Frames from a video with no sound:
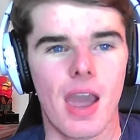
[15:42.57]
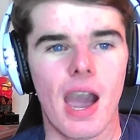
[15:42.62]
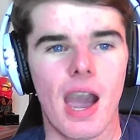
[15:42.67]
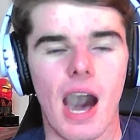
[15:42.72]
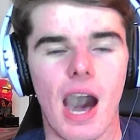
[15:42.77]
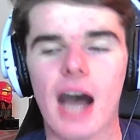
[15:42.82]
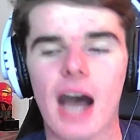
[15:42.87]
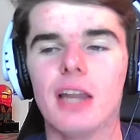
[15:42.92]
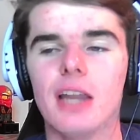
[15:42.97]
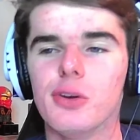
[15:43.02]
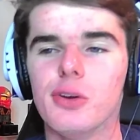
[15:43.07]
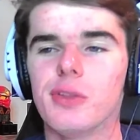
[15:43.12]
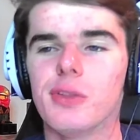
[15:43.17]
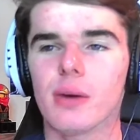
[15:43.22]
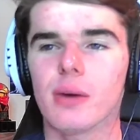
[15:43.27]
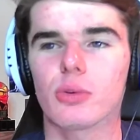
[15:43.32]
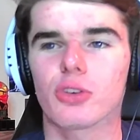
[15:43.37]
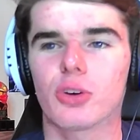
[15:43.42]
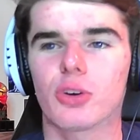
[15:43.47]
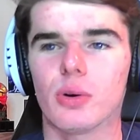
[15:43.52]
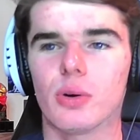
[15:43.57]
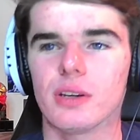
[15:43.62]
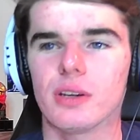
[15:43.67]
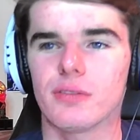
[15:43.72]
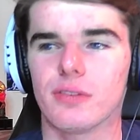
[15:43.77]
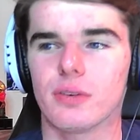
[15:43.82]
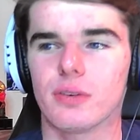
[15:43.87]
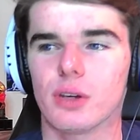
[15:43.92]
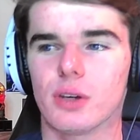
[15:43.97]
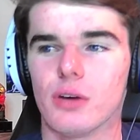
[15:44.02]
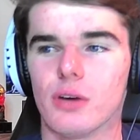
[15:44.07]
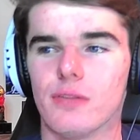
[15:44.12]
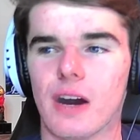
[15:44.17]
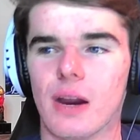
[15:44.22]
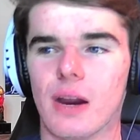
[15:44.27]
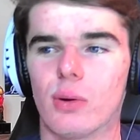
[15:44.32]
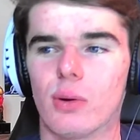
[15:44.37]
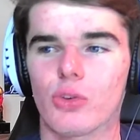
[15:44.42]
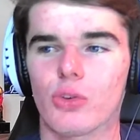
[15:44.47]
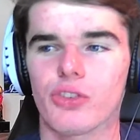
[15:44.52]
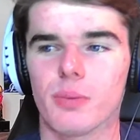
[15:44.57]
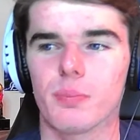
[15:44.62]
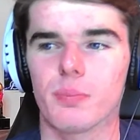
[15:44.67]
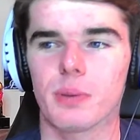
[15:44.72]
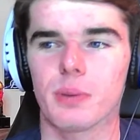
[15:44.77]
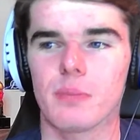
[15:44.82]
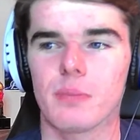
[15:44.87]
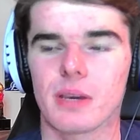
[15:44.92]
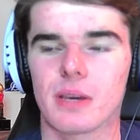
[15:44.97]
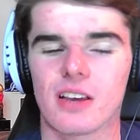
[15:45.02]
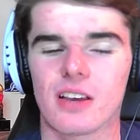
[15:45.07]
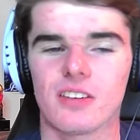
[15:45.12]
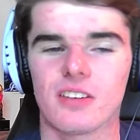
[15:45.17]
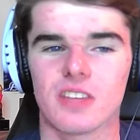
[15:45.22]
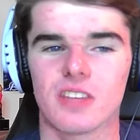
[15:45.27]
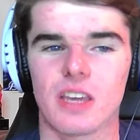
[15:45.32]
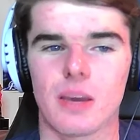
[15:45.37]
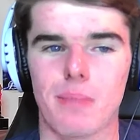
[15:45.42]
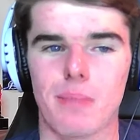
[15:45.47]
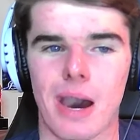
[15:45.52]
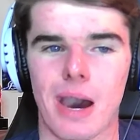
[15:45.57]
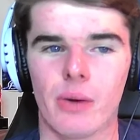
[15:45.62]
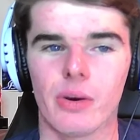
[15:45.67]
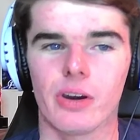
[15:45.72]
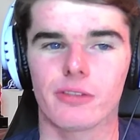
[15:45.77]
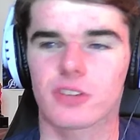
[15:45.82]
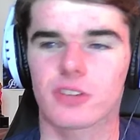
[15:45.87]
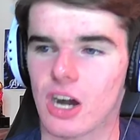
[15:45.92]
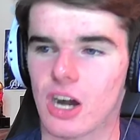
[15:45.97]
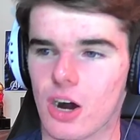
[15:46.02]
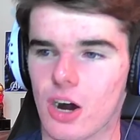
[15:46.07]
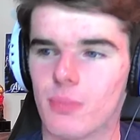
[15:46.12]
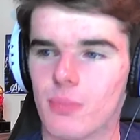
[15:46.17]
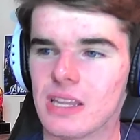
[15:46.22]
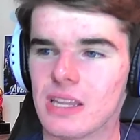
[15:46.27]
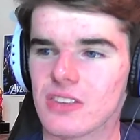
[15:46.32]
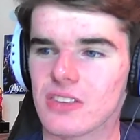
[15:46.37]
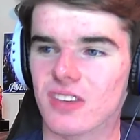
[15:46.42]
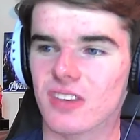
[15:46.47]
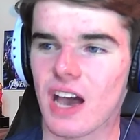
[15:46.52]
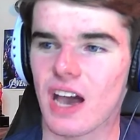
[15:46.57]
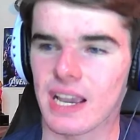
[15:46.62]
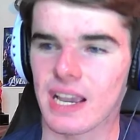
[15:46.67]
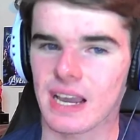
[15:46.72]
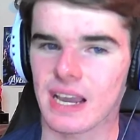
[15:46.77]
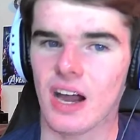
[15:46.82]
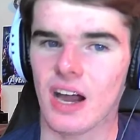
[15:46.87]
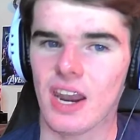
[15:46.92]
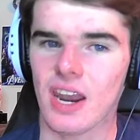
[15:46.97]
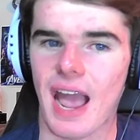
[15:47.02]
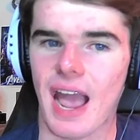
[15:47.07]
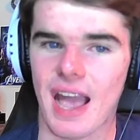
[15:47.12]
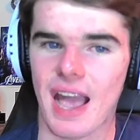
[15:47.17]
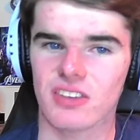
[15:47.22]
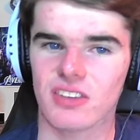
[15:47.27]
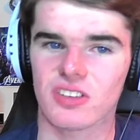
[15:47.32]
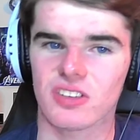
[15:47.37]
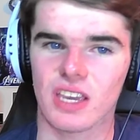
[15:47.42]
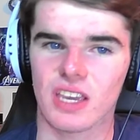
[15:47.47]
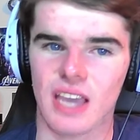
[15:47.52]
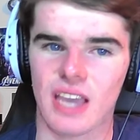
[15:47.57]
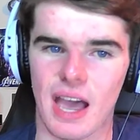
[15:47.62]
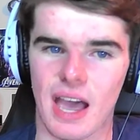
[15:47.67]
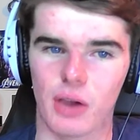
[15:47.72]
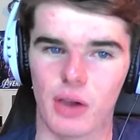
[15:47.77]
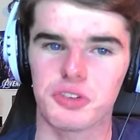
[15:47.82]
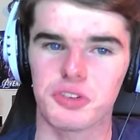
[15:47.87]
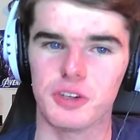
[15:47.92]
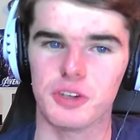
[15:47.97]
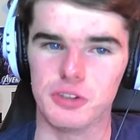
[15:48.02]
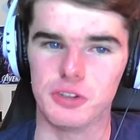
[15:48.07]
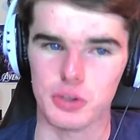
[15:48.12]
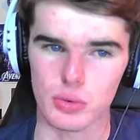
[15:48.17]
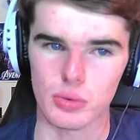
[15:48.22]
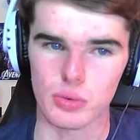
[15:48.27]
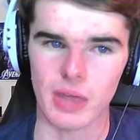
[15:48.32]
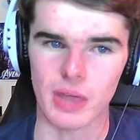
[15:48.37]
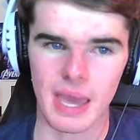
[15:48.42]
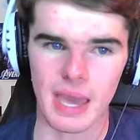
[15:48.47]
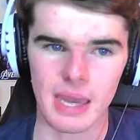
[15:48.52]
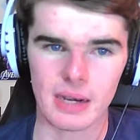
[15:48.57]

I knew that was going to go viral simply because the amount of comments I got asking how to do that.